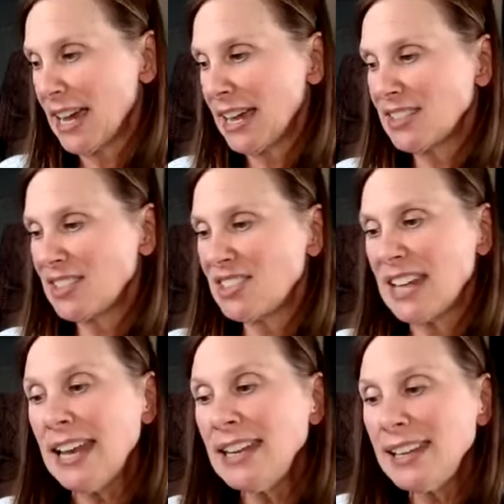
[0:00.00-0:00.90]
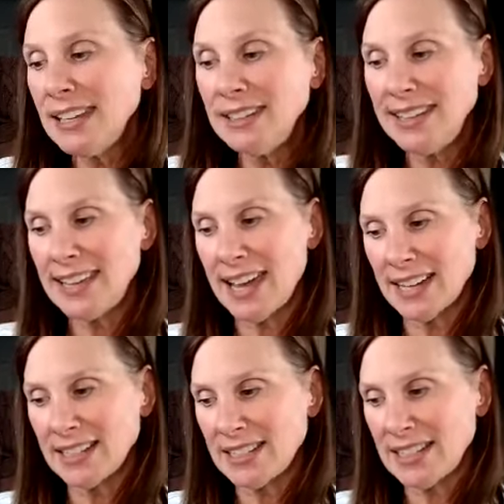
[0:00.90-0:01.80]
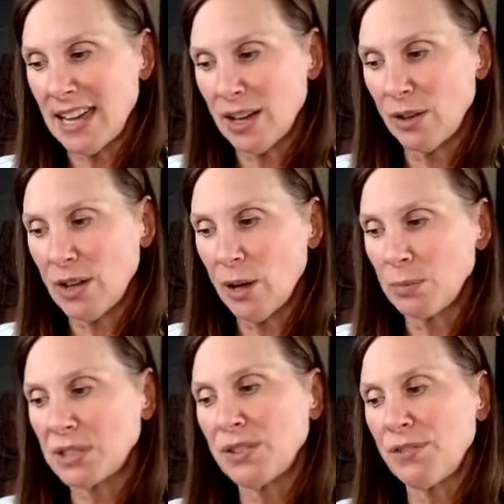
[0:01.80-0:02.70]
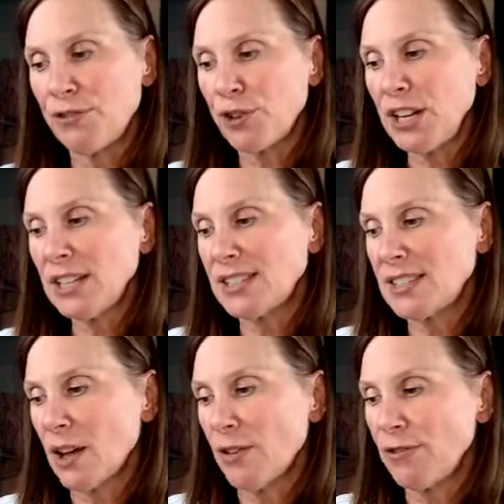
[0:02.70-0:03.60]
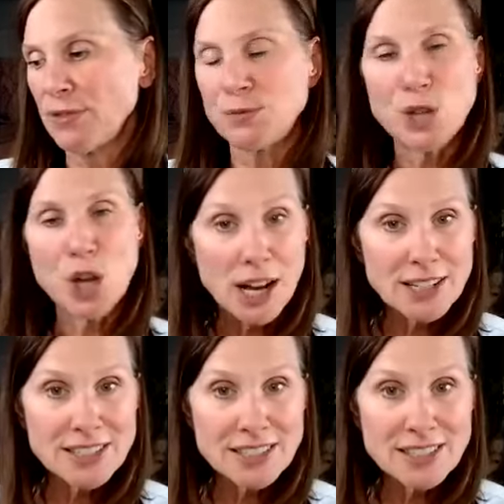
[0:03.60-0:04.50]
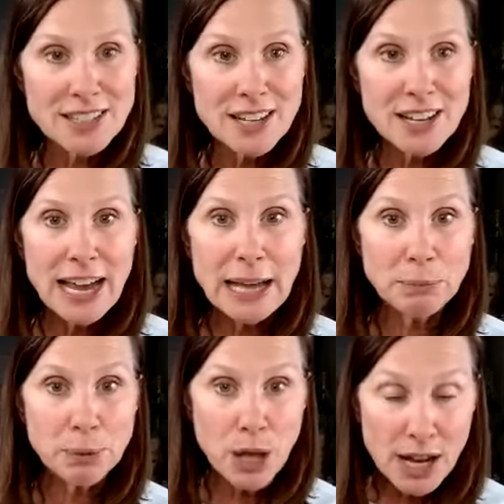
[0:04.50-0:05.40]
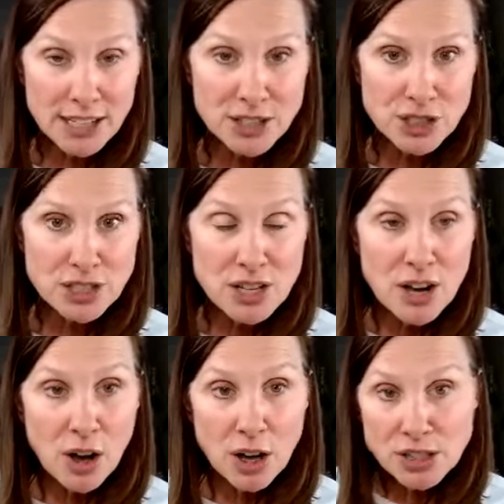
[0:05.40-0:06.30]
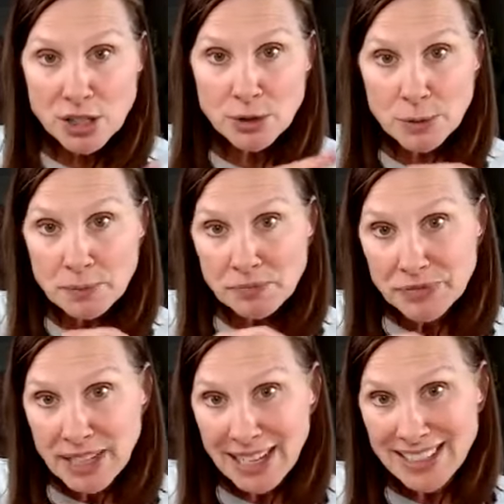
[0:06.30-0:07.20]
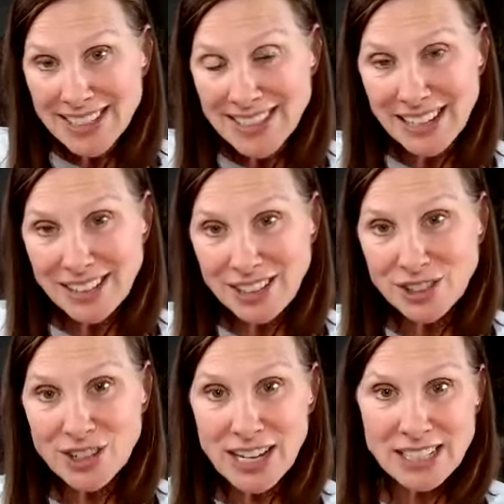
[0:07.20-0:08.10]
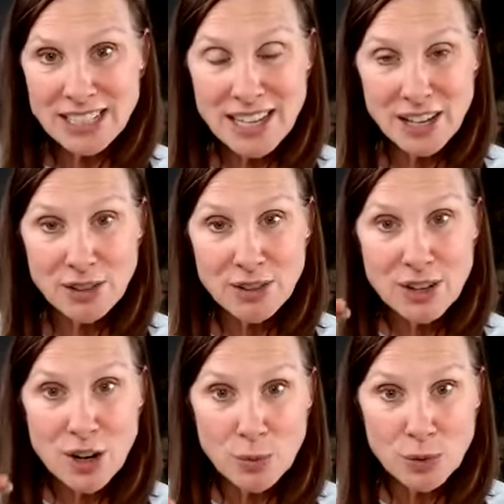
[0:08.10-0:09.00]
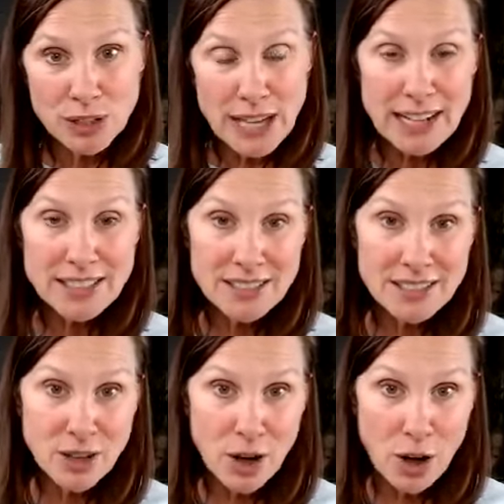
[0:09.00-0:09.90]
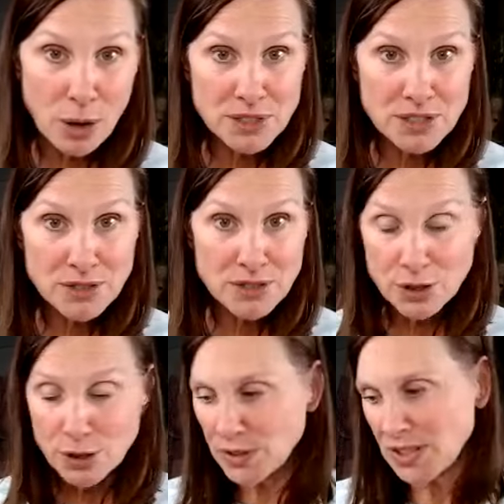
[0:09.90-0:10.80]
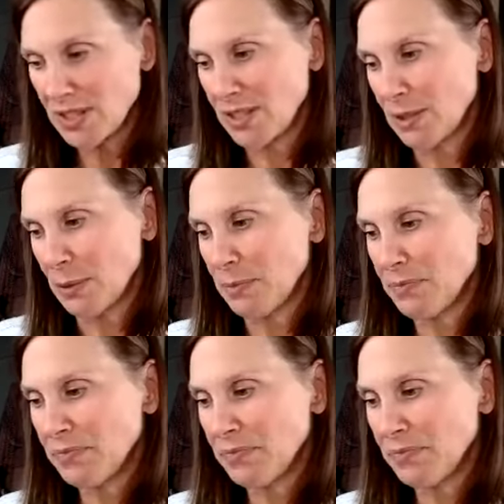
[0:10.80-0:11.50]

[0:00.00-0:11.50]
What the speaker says: Extending the exhale helps free itself of toxins and blockages. Also, extending your exhale relaxes and calms the nervous system.